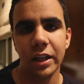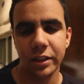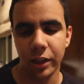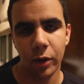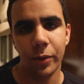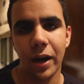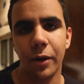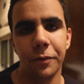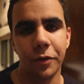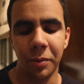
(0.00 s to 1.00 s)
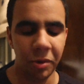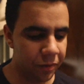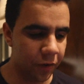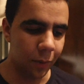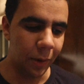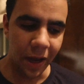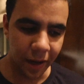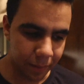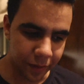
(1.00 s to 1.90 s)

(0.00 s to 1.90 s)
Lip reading: to loan out for both film and